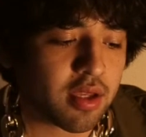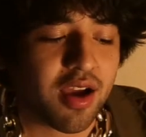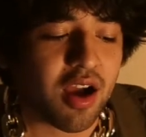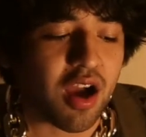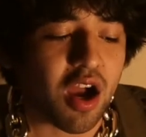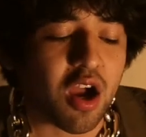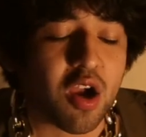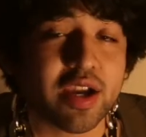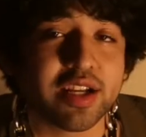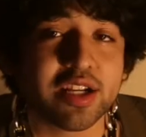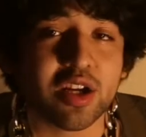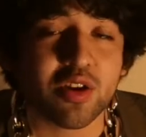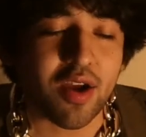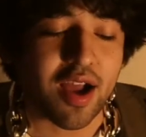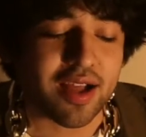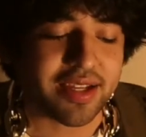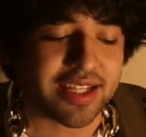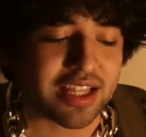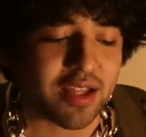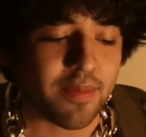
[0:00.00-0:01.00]
Ariana
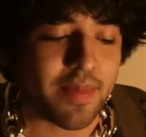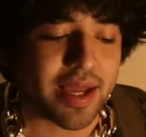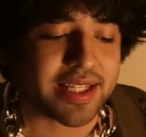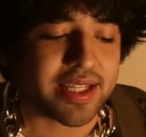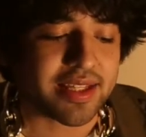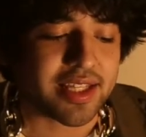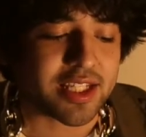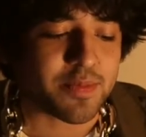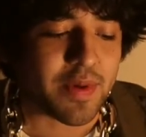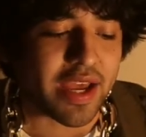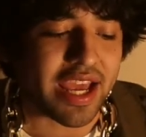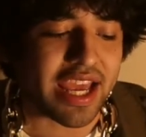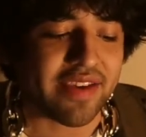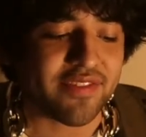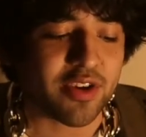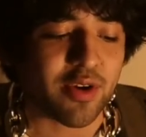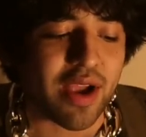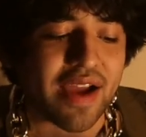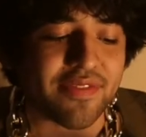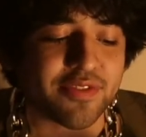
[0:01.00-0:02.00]
Grande lamented this
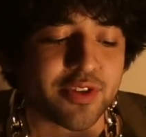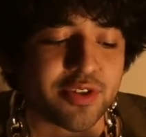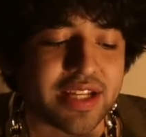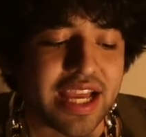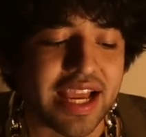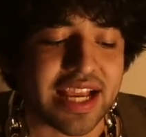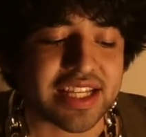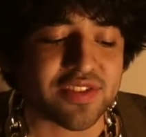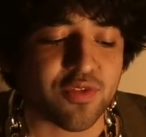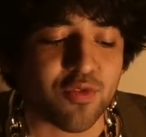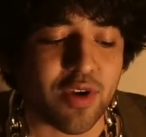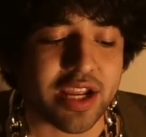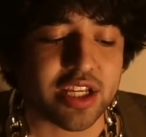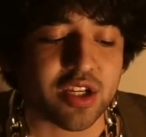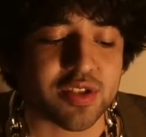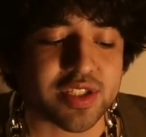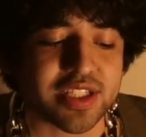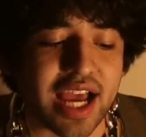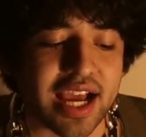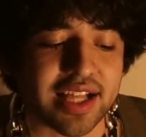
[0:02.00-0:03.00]
behavior after days of
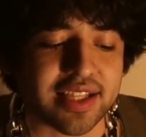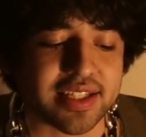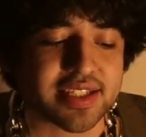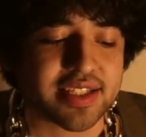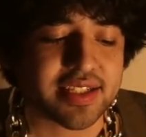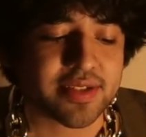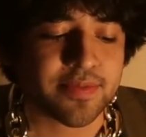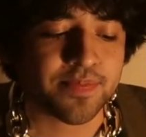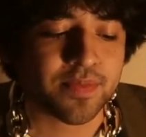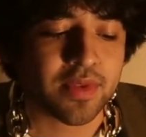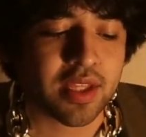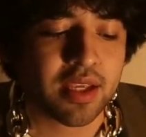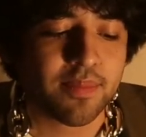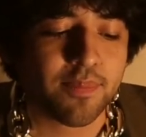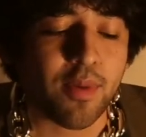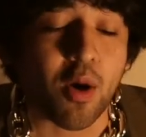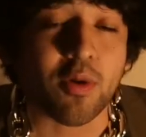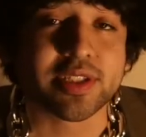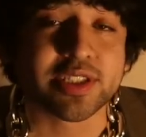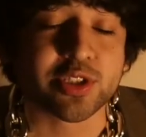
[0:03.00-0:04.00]
radio silence,
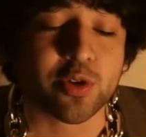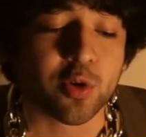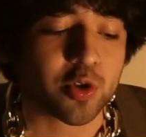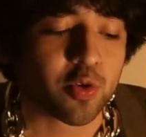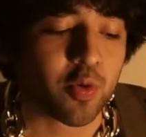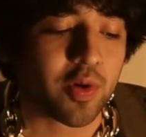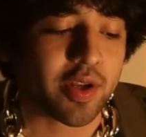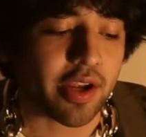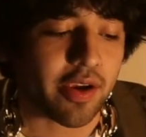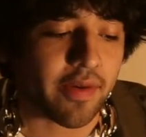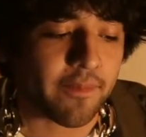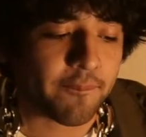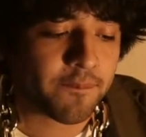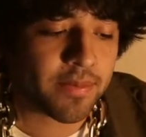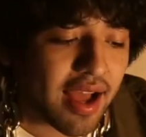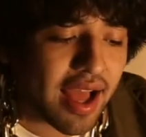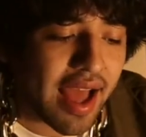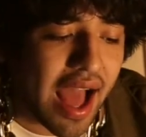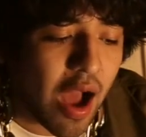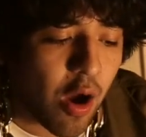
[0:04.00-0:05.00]
posting to her Twitter,
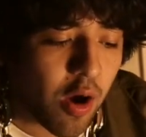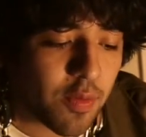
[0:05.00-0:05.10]
"How